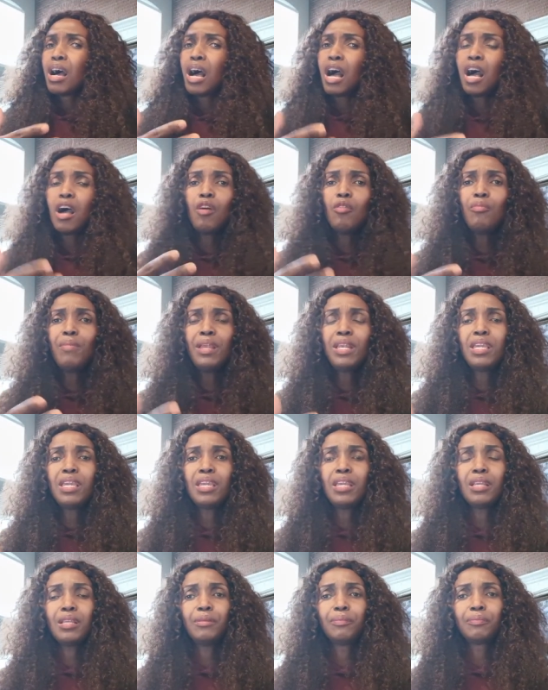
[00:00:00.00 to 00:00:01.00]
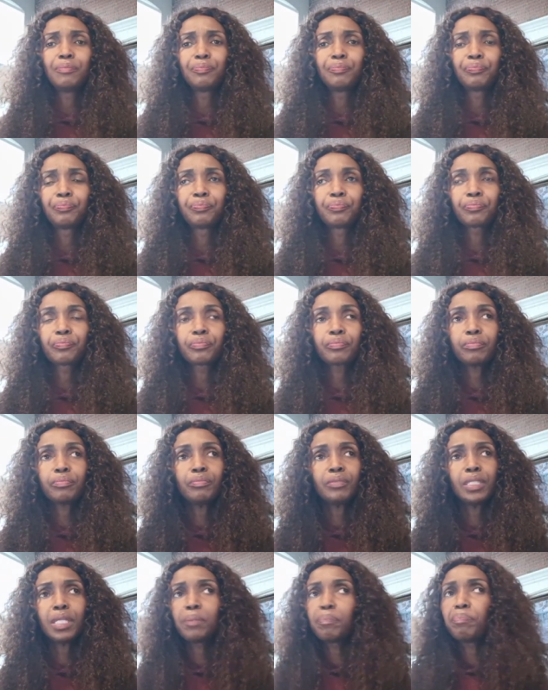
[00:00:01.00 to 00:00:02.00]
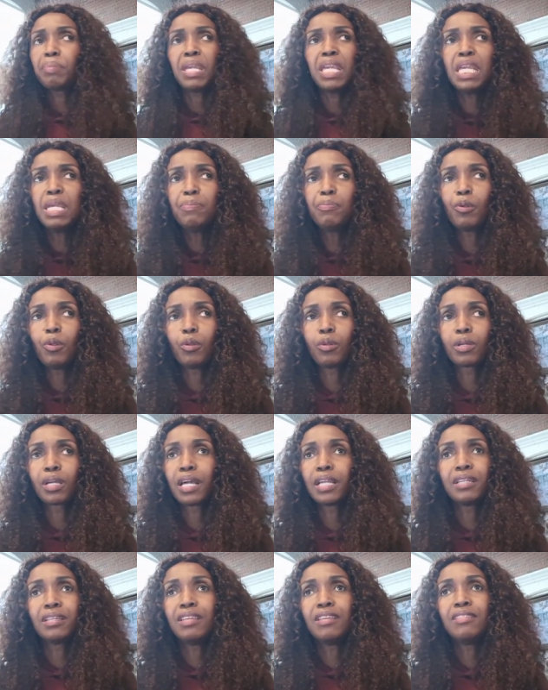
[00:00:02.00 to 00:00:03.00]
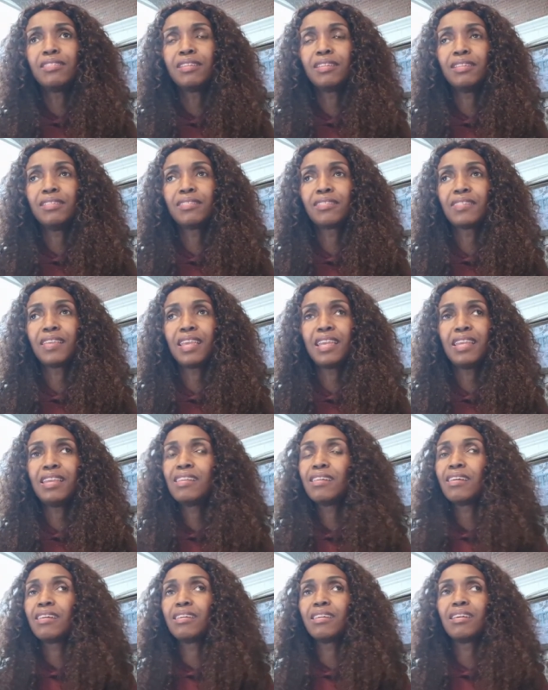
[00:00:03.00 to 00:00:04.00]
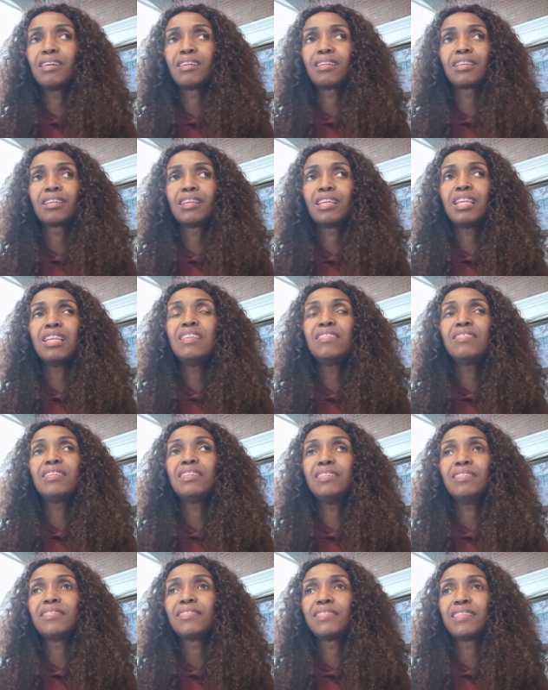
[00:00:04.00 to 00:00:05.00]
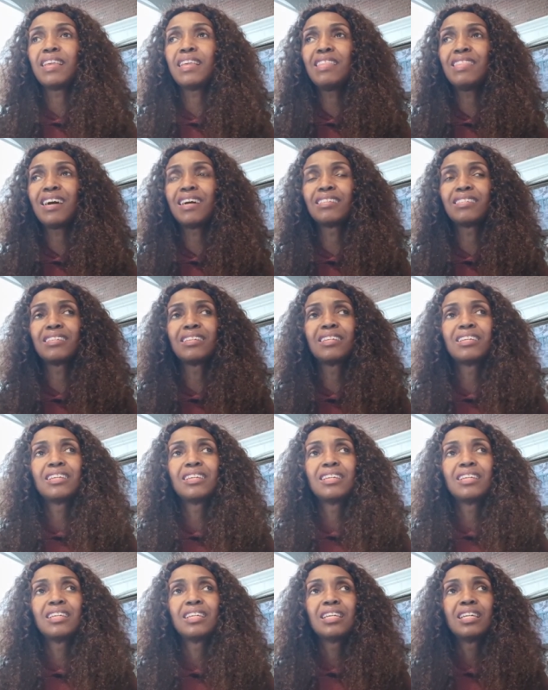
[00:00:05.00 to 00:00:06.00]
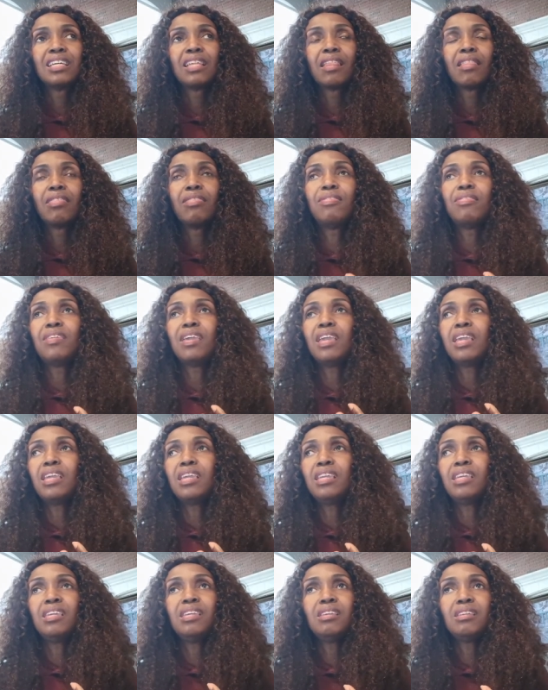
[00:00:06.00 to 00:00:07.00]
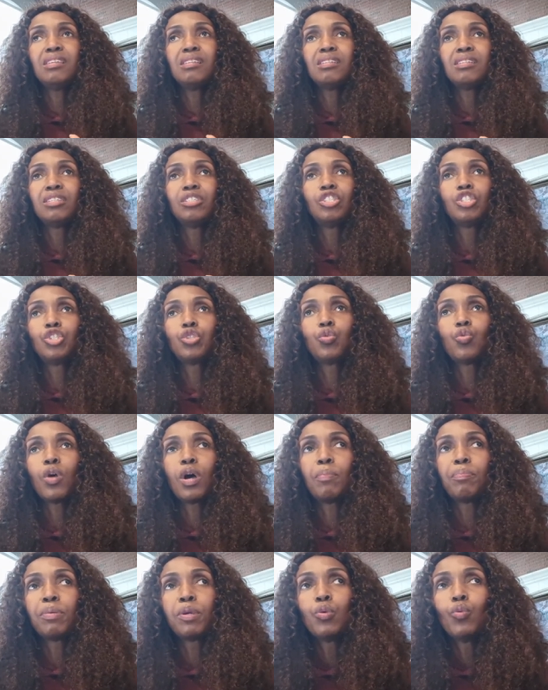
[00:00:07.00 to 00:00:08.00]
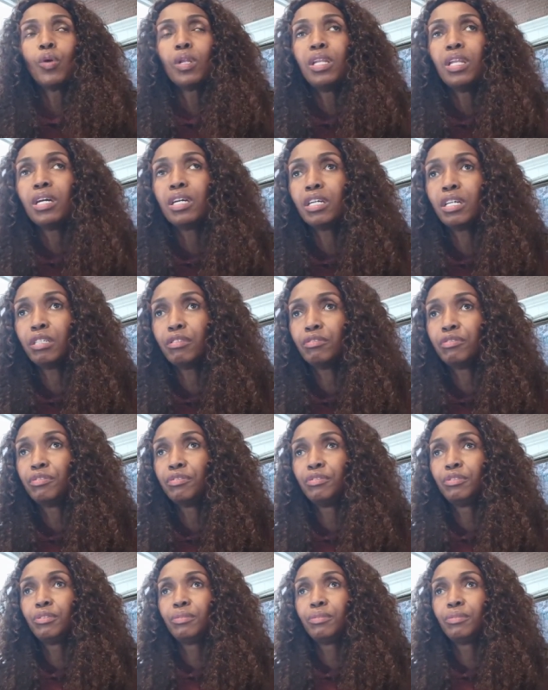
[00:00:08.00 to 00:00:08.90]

How many people can easily say easily say that they show a pure love?